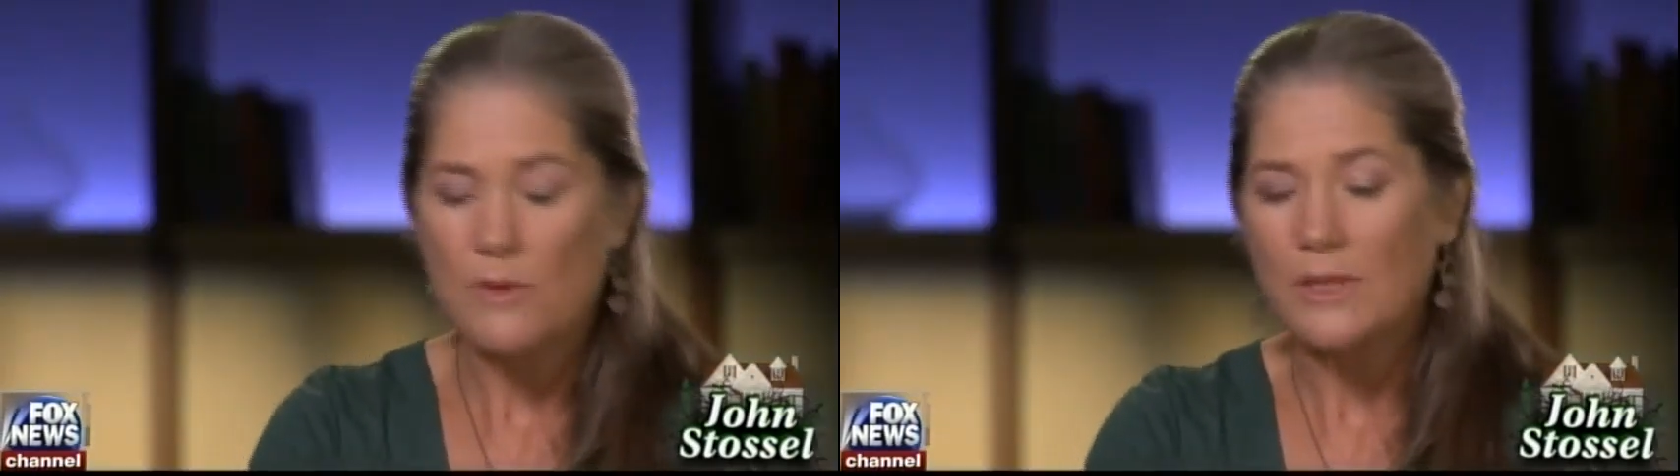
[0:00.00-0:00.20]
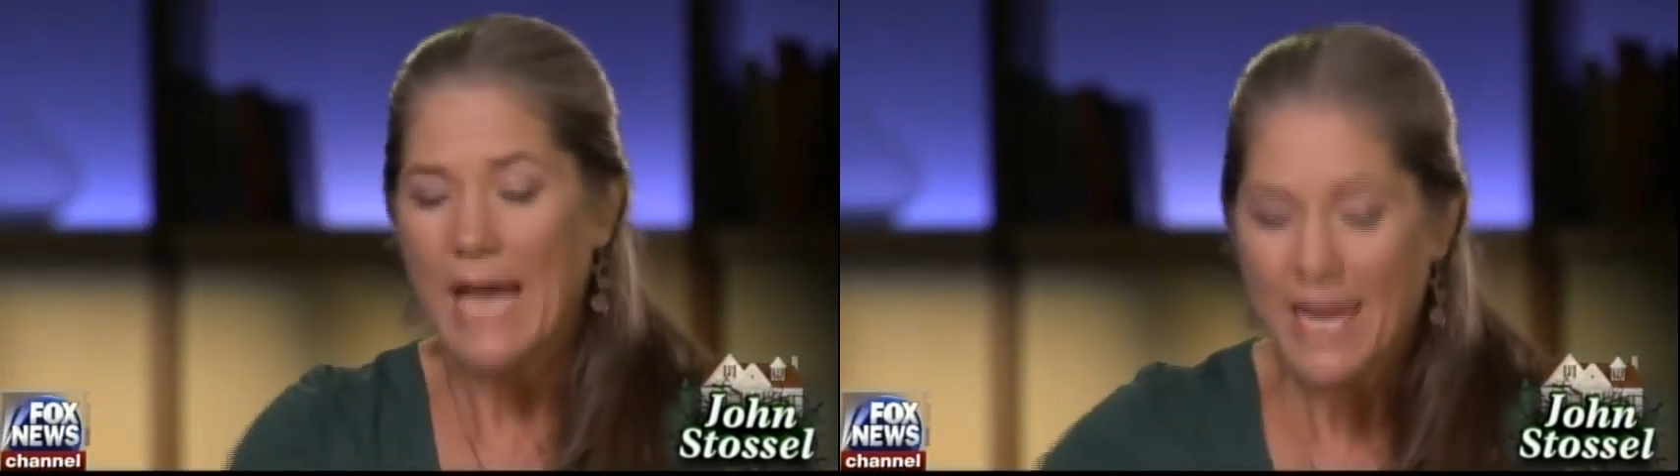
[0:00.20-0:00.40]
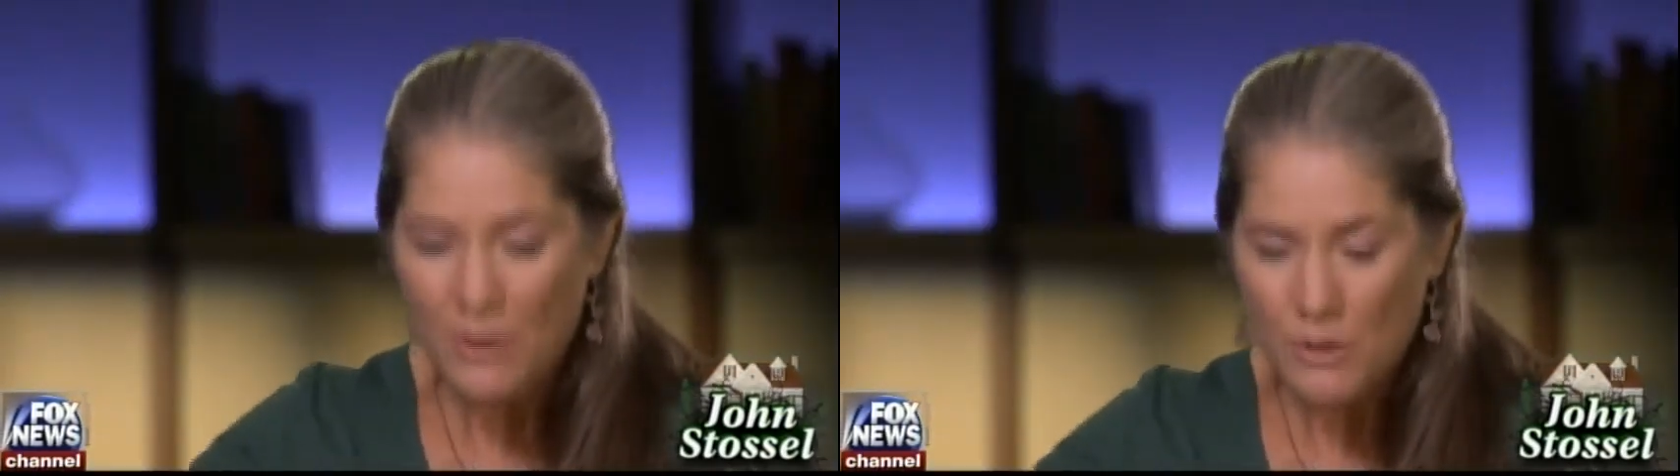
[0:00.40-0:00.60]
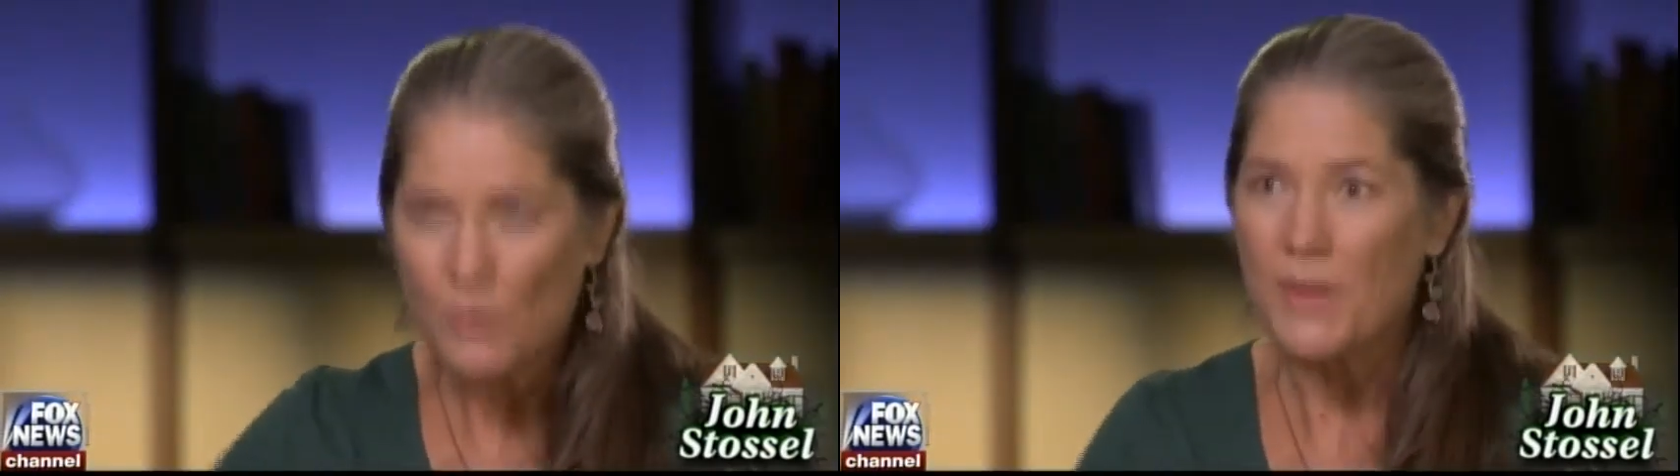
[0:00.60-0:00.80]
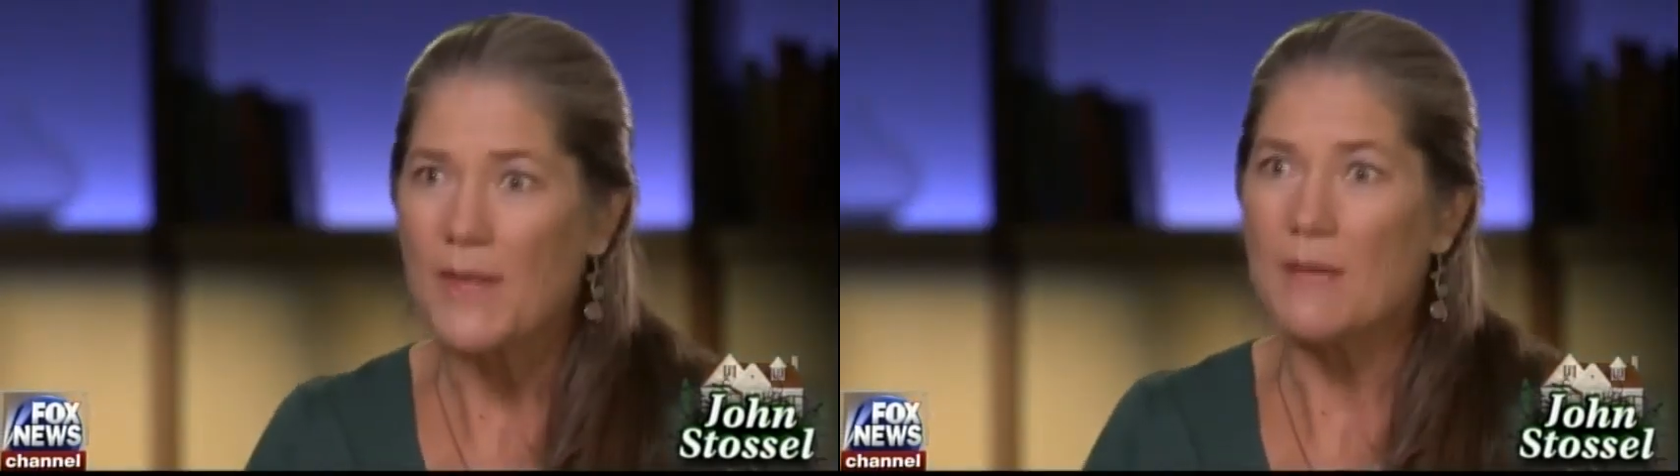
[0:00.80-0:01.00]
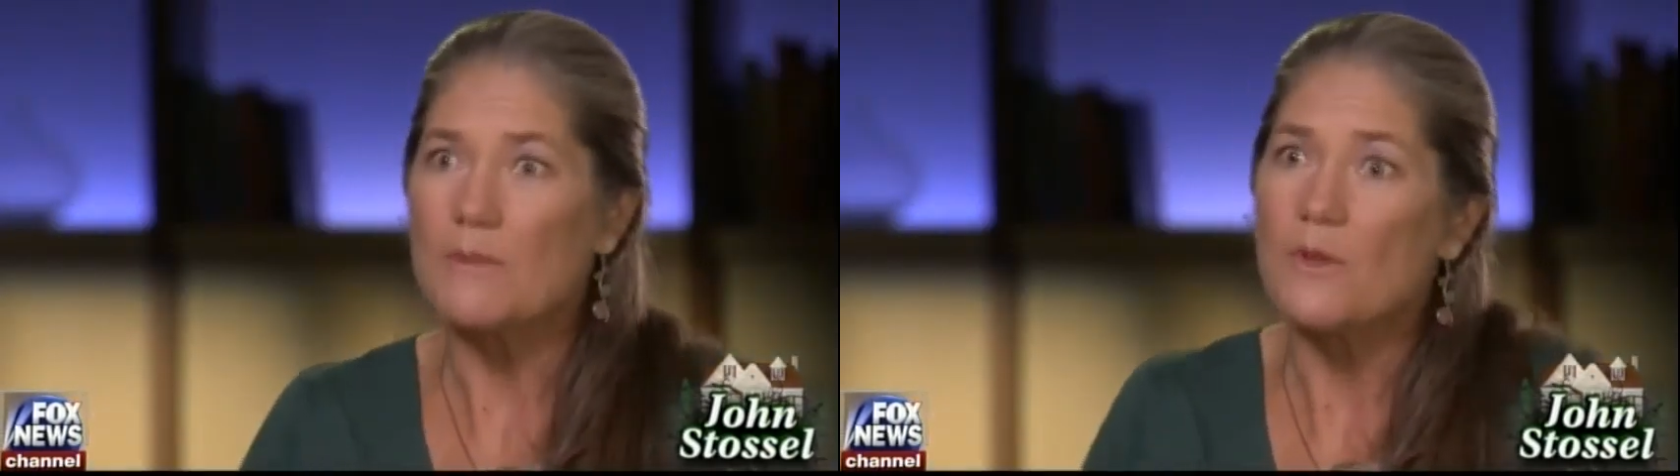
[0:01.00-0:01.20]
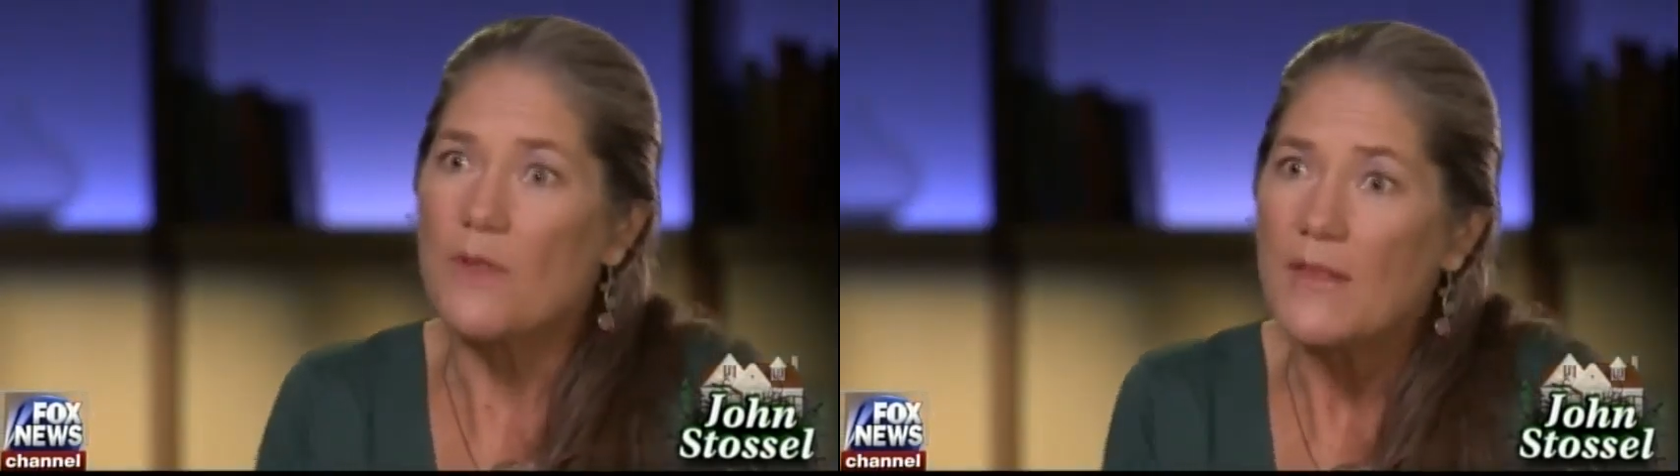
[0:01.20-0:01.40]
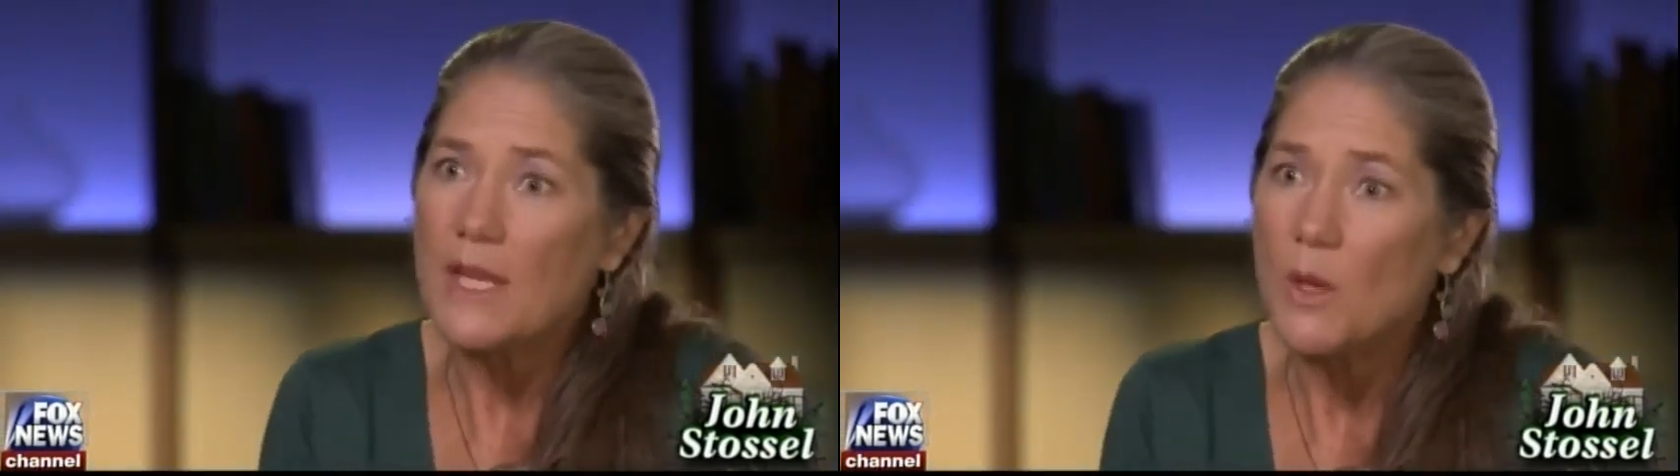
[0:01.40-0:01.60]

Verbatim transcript: liners within them so that they